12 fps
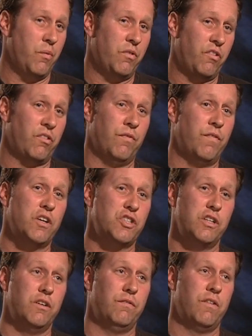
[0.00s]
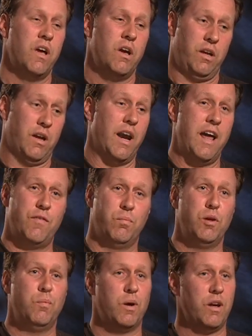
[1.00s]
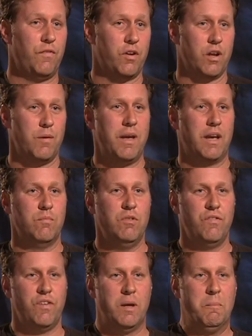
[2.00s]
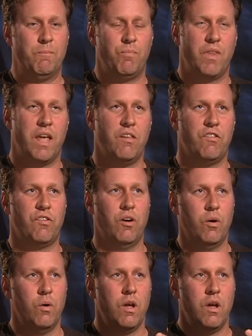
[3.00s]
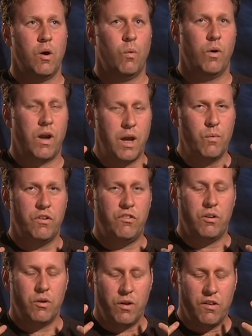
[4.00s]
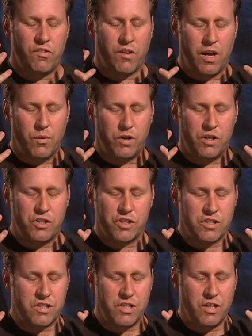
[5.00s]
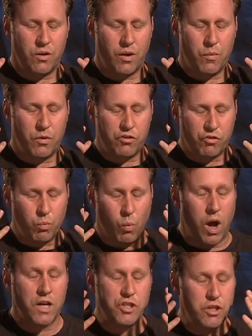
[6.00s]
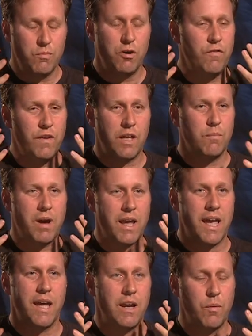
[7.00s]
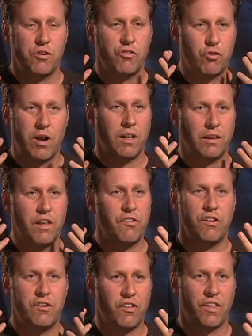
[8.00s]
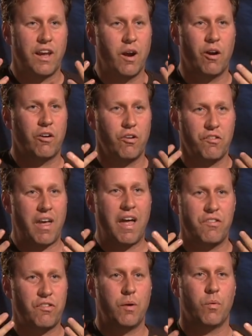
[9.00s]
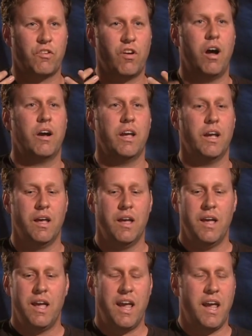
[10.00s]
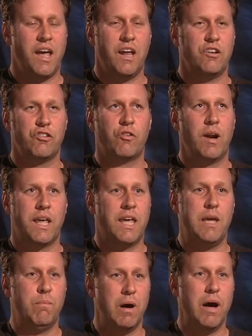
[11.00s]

just a function of, got to have a blueprint if you're going to make a movie. And so what I would do is I would just watch the movie in my head, and I would just try to listen to the characters as they were talking and just try to keep